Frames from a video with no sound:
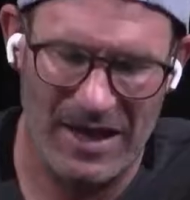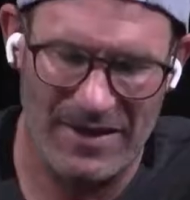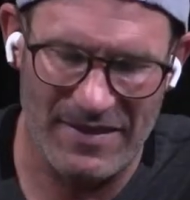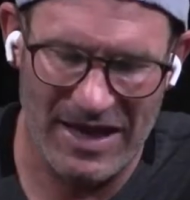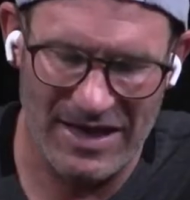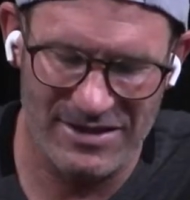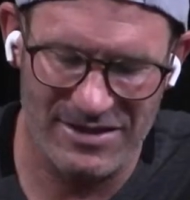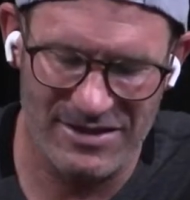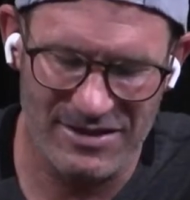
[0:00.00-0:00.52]
And
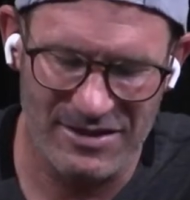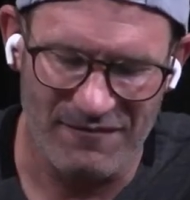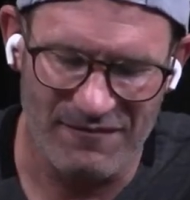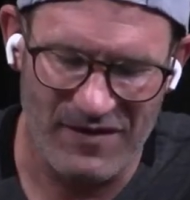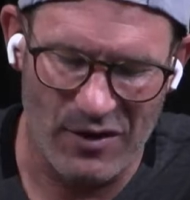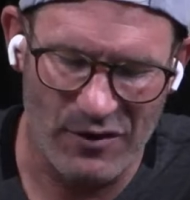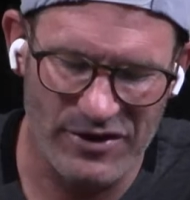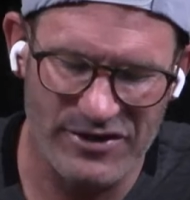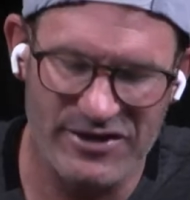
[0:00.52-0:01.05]
that's
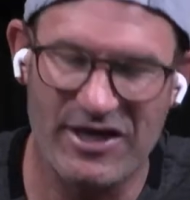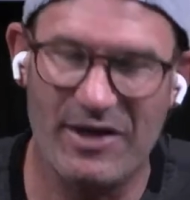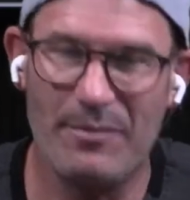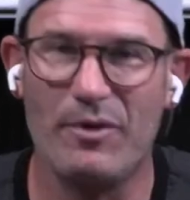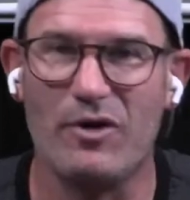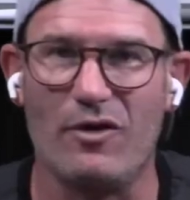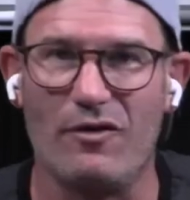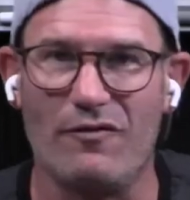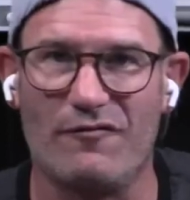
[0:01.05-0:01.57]
very
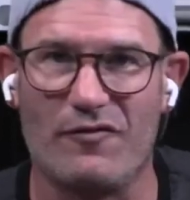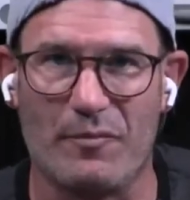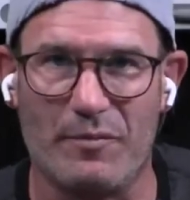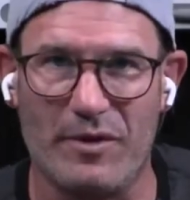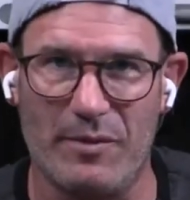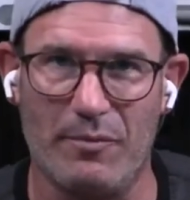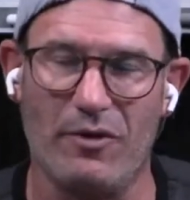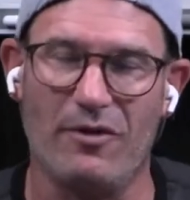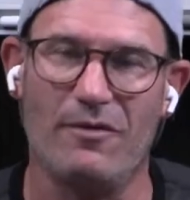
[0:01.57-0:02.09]
typical for
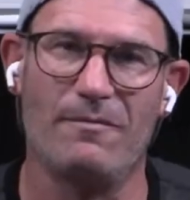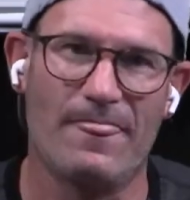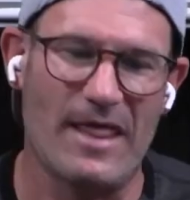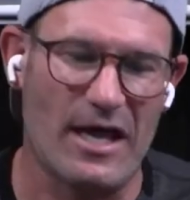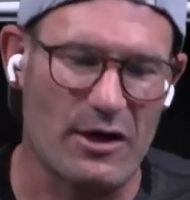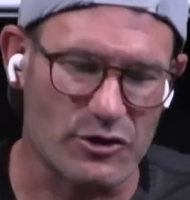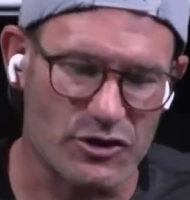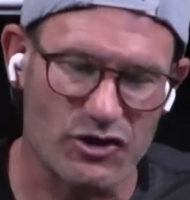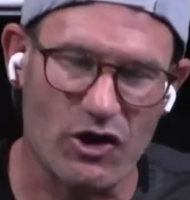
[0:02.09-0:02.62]
people
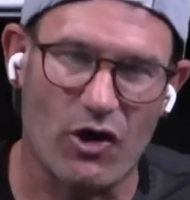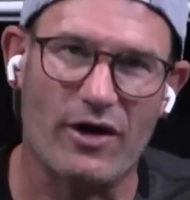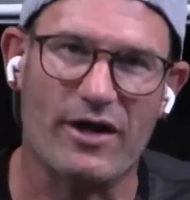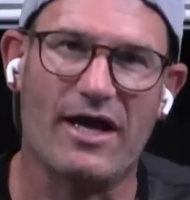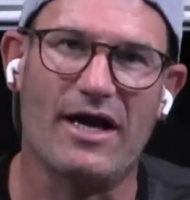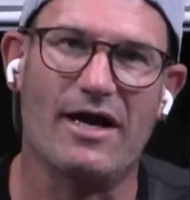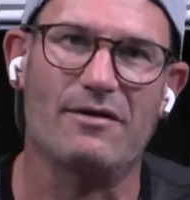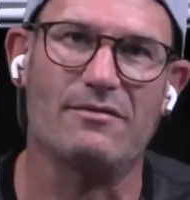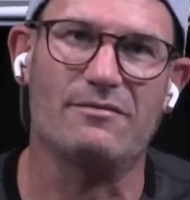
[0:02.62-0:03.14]
that are starting
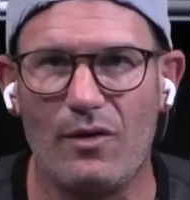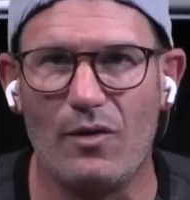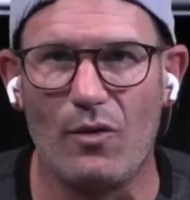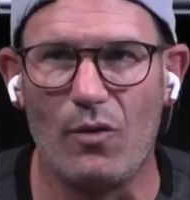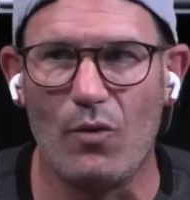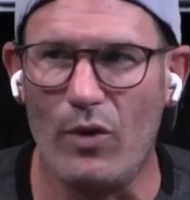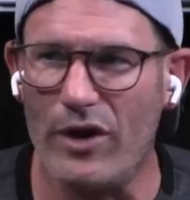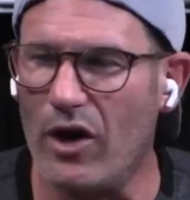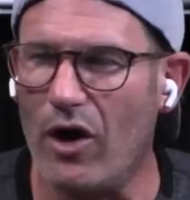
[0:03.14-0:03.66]
out.
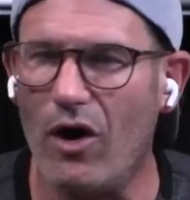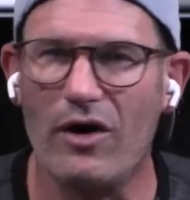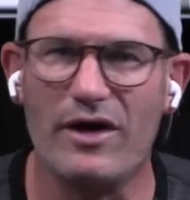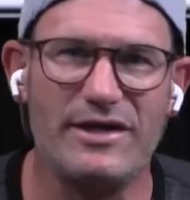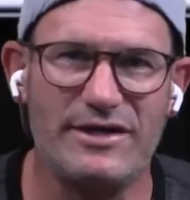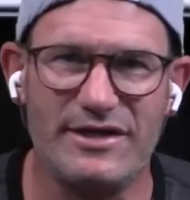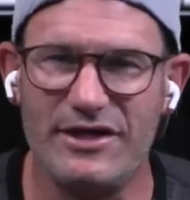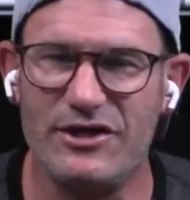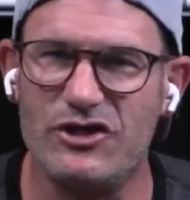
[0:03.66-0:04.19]
We all
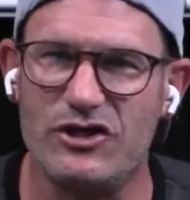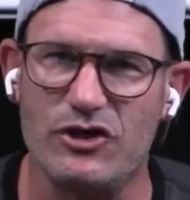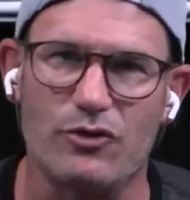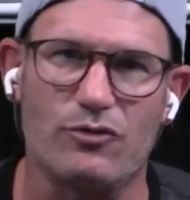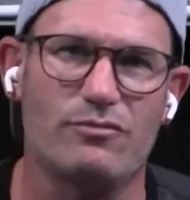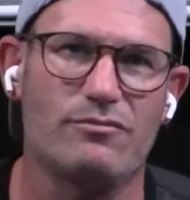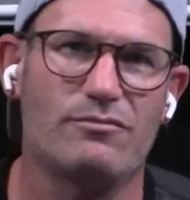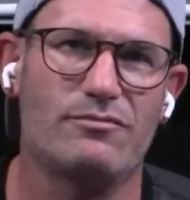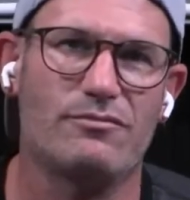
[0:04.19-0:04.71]
can teach you
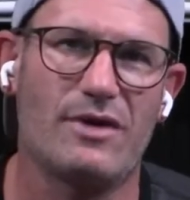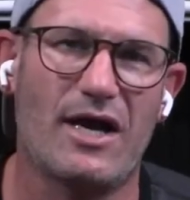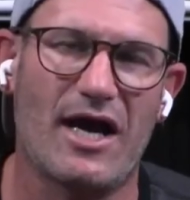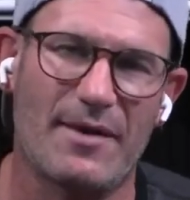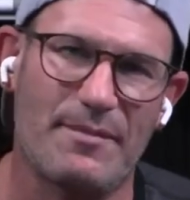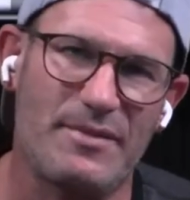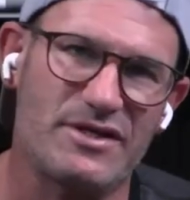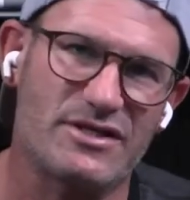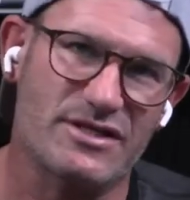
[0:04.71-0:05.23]
how to
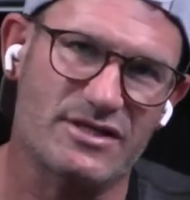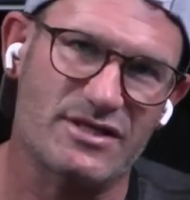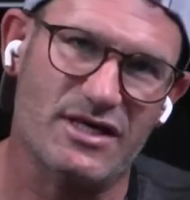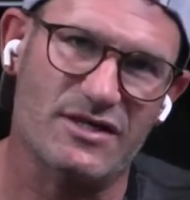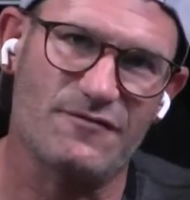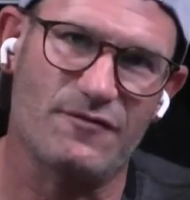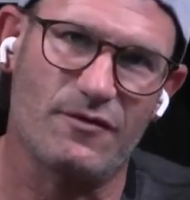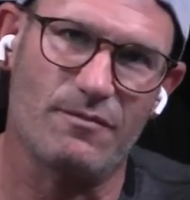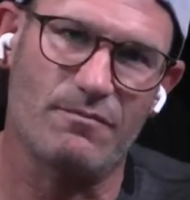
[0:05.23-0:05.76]
be
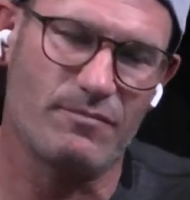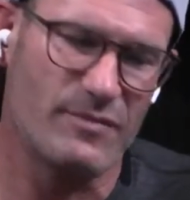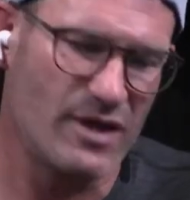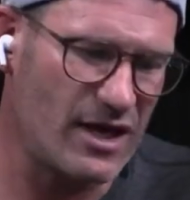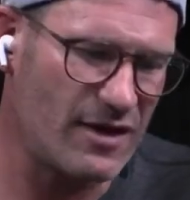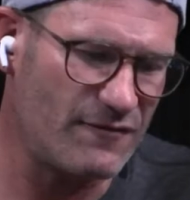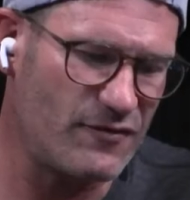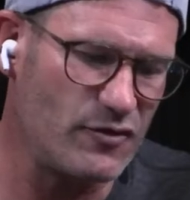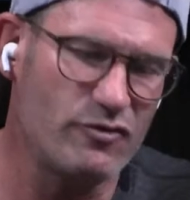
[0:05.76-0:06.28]
successful. And
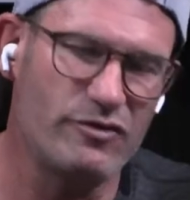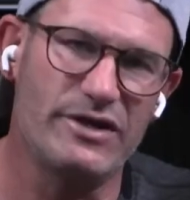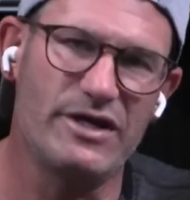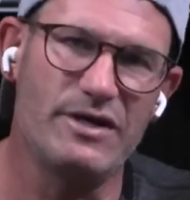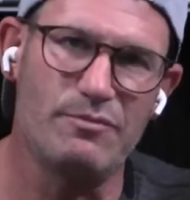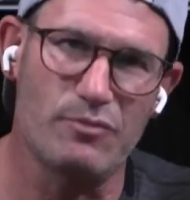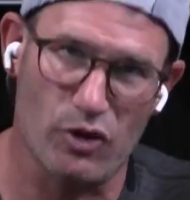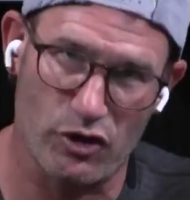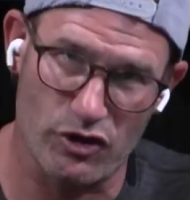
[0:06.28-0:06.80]
if you
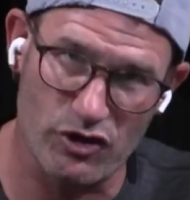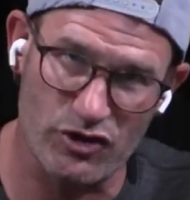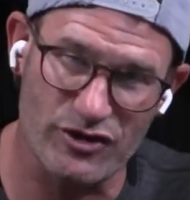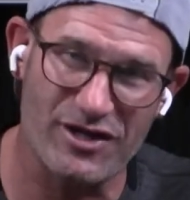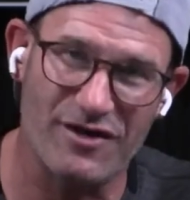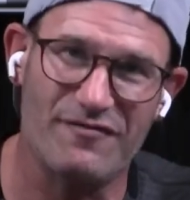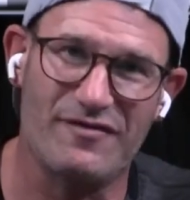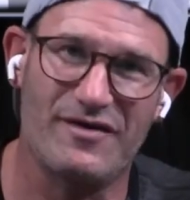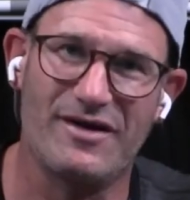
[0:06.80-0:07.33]
immerse
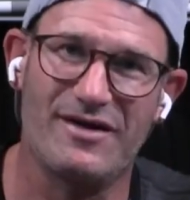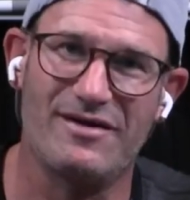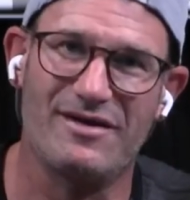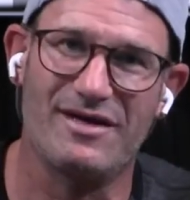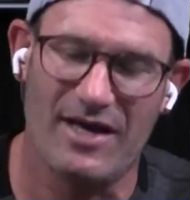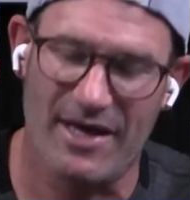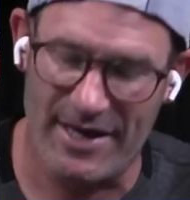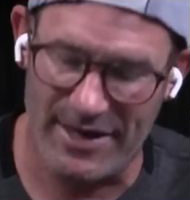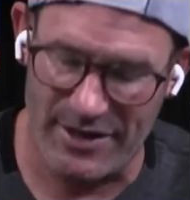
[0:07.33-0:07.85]
yourself in it
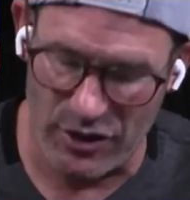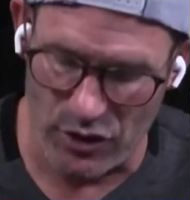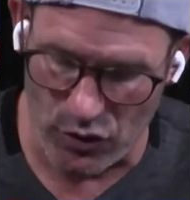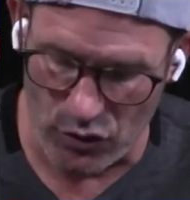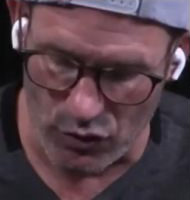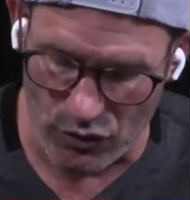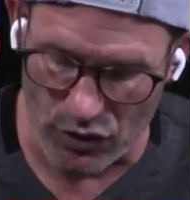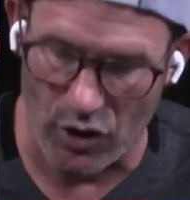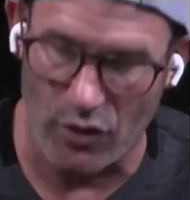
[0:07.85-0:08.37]
and
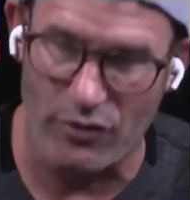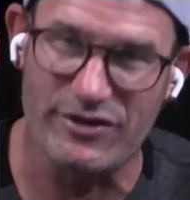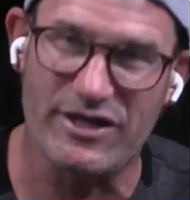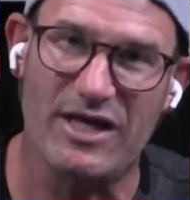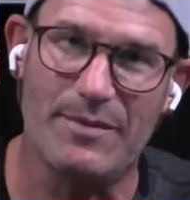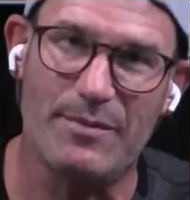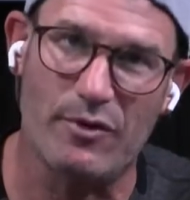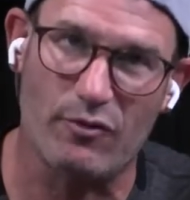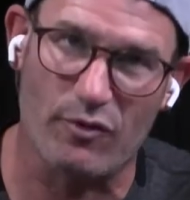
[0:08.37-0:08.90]
you go
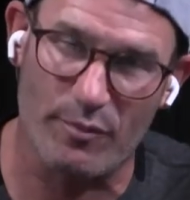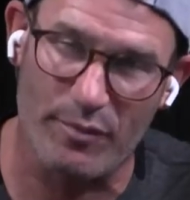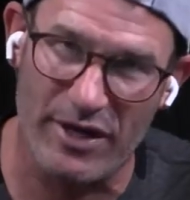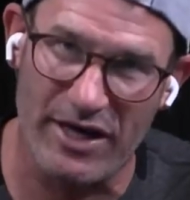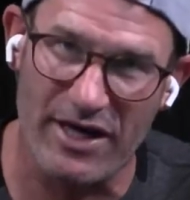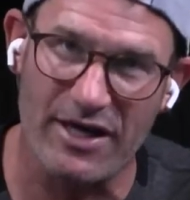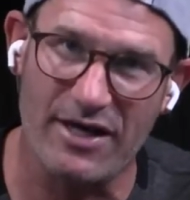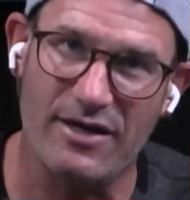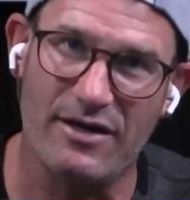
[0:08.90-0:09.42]
deep and
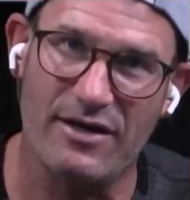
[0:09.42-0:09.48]
repeat it,